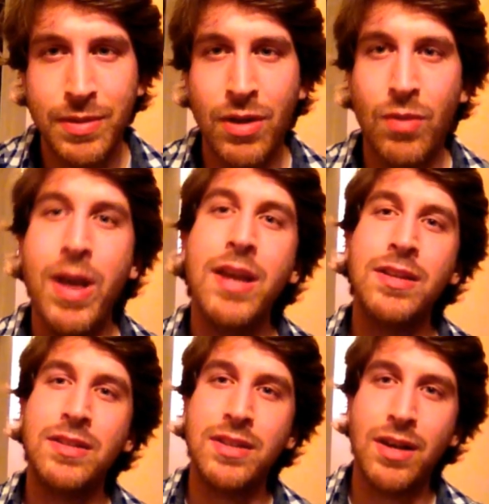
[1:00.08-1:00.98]
we're not
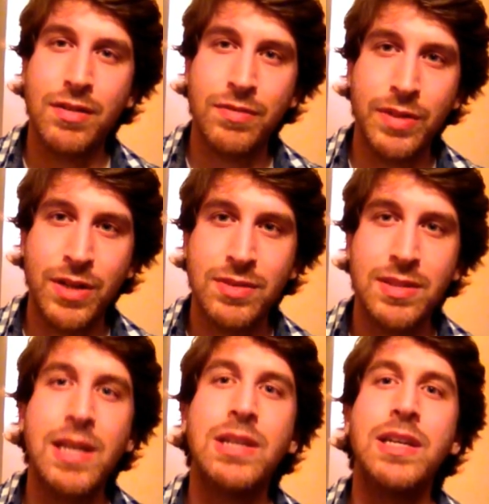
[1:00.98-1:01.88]
awakened enough, we don't
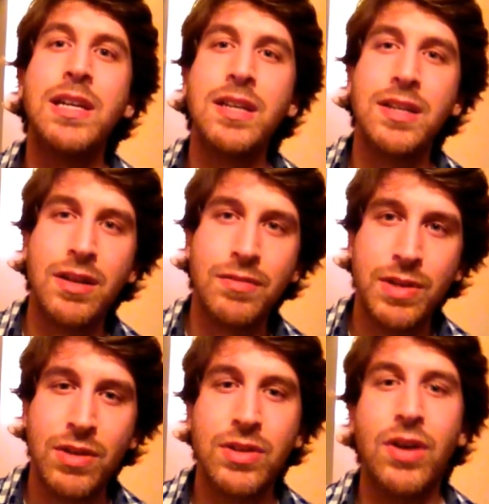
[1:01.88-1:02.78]
see clearly enough,
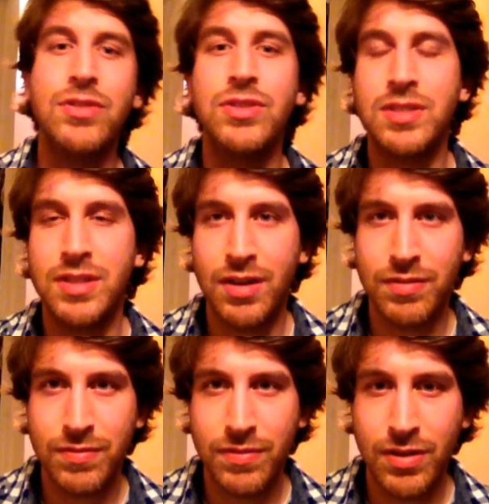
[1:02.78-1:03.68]
we're not conscious
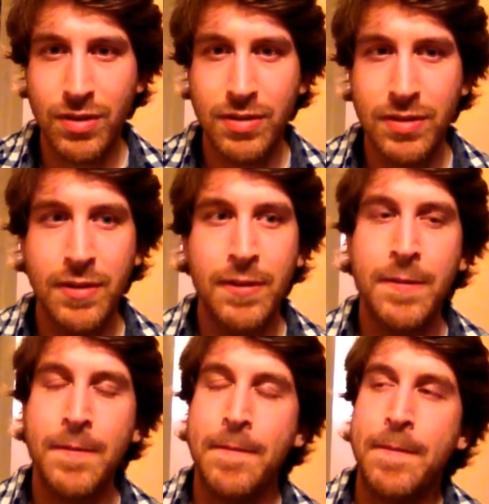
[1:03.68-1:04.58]
enough, you know. And
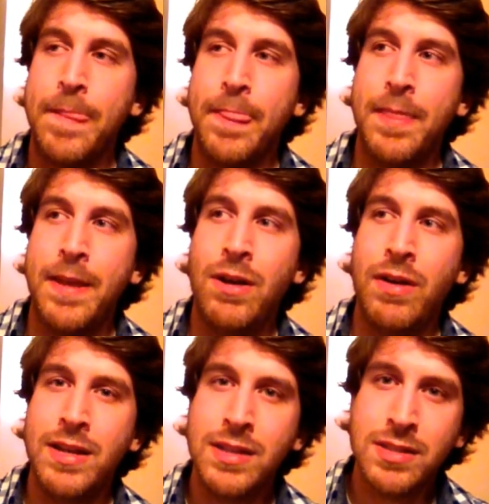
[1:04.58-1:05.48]
in
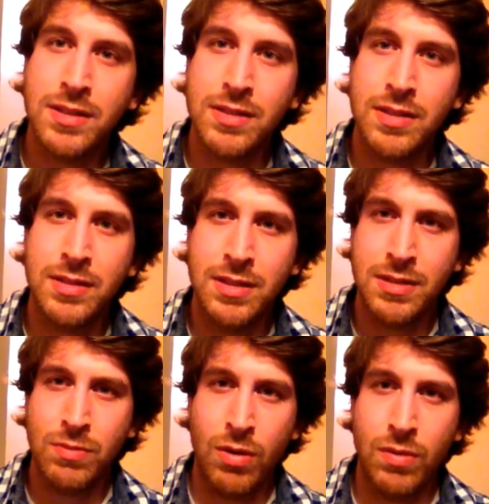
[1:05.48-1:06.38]
our innocence, this
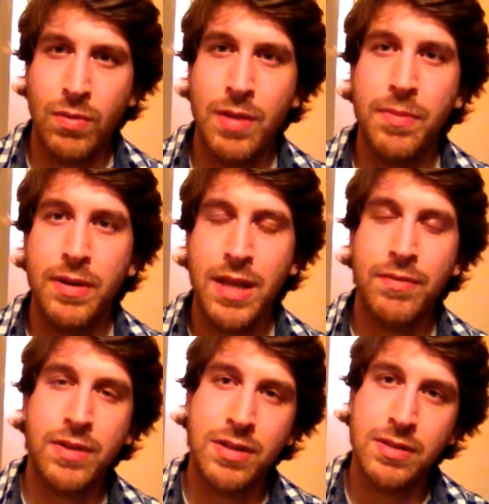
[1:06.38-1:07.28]
is what we
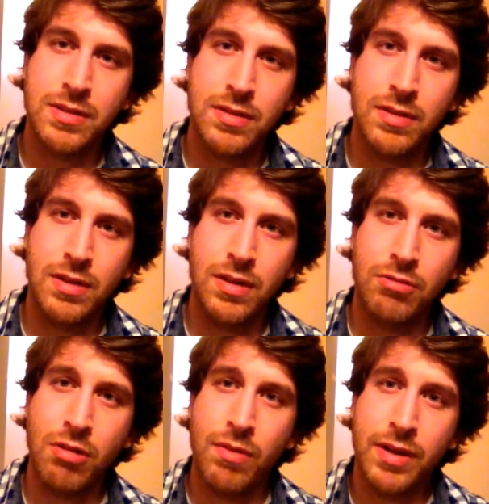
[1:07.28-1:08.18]
believe, because, you know,
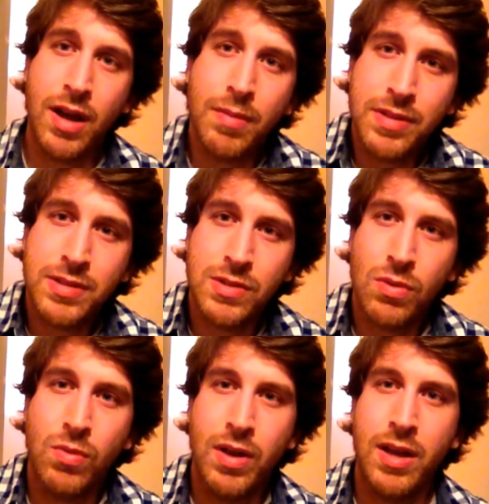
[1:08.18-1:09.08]
growing up, this is
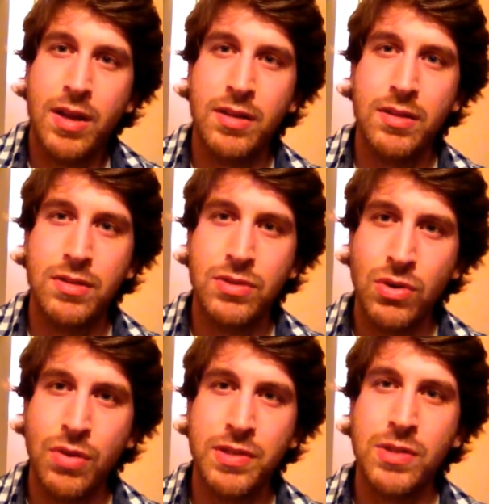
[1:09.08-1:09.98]
what we're
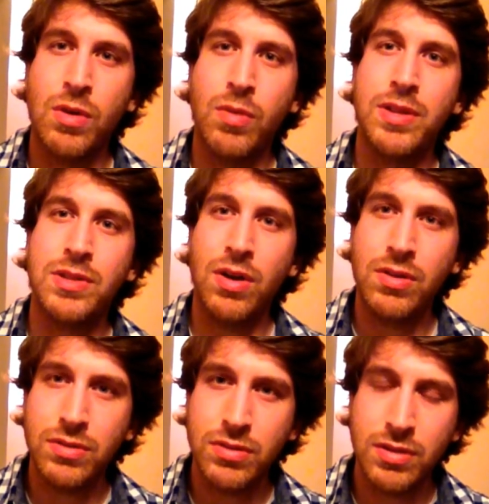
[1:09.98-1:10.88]
taught, this is what we're
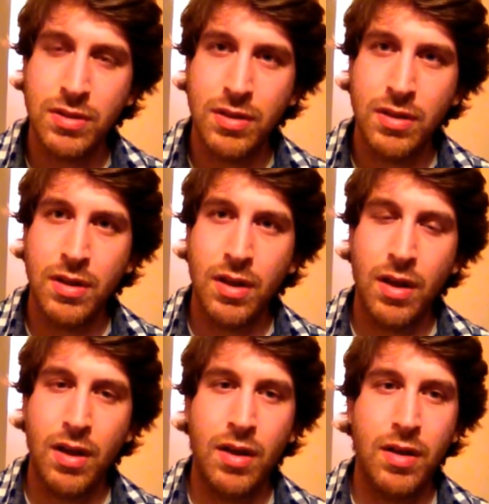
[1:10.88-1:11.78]
told.
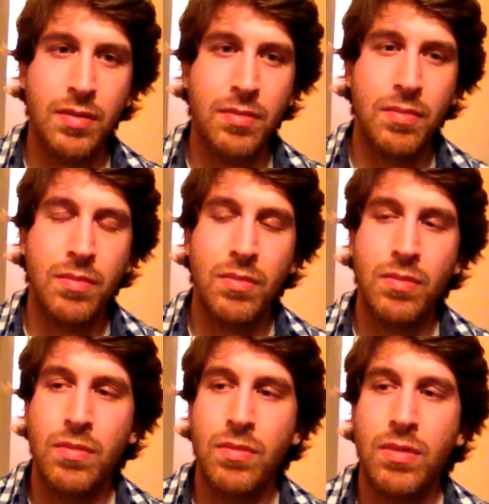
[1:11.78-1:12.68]

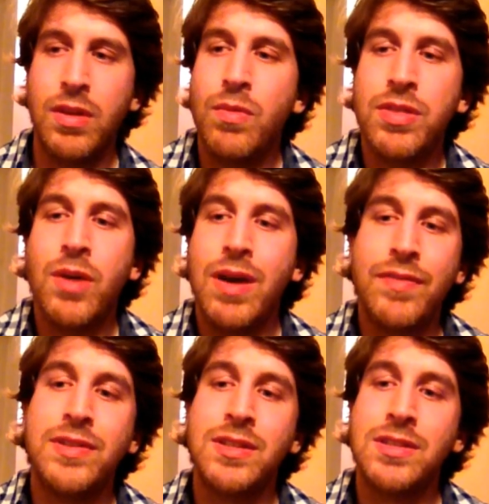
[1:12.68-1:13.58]
You know, with no
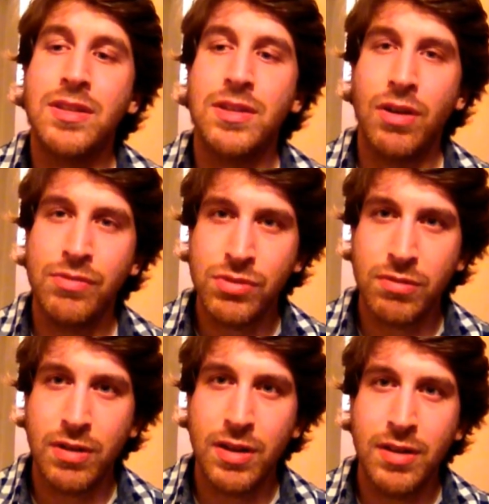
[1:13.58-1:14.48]
evidence to the
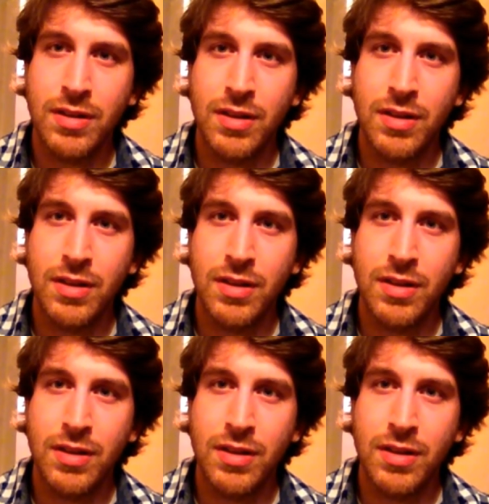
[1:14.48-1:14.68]
contrary,